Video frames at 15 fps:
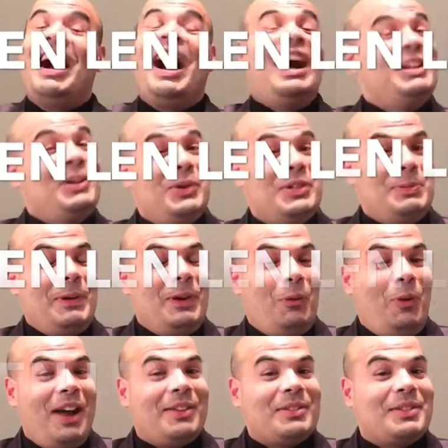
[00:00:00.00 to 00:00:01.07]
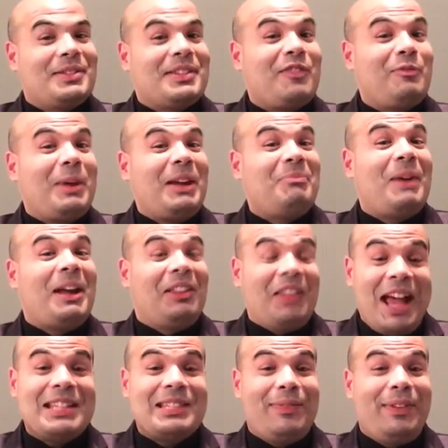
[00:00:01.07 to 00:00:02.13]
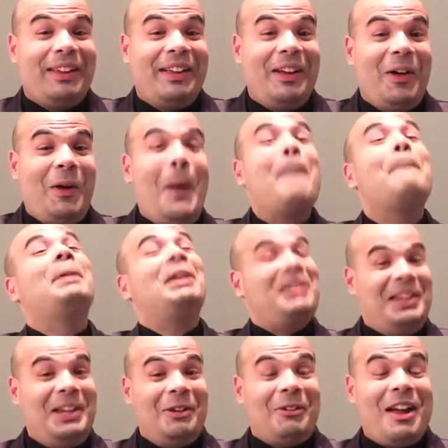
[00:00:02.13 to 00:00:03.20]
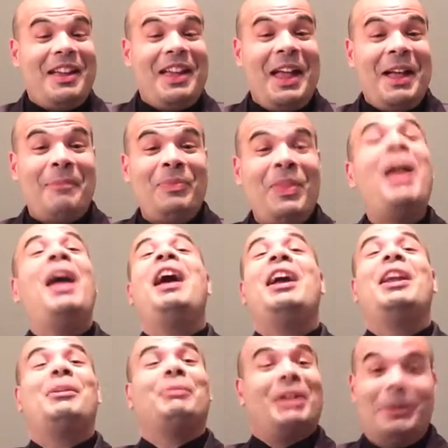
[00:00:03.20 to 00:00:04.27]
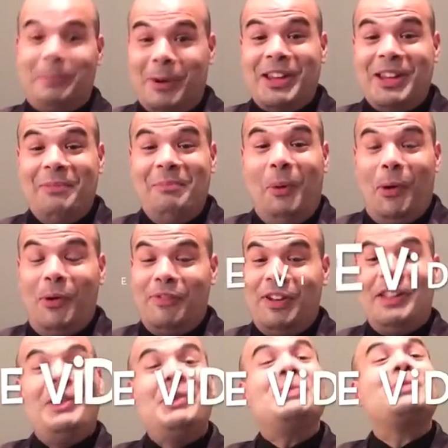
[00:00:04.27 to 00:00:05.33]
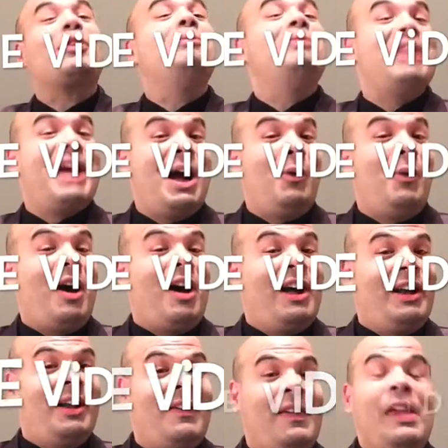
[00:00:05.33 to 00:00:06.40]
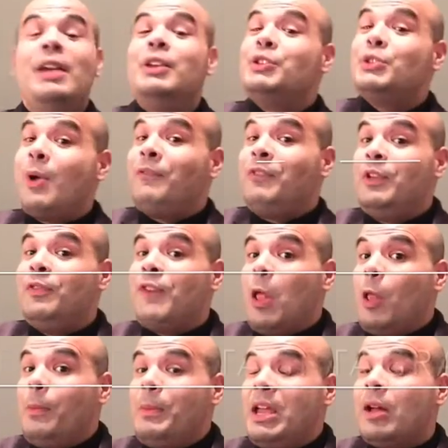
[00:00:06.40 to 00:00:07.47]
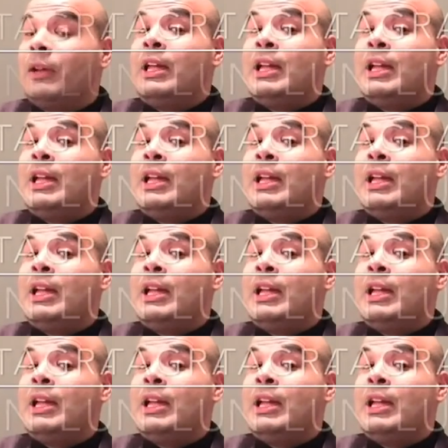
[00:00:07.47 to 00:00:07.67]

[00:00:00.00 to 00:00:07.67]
I know it's been a while since I've made my last video, but here I am, and I'm going to bring you more videos from now on. So if you follow me on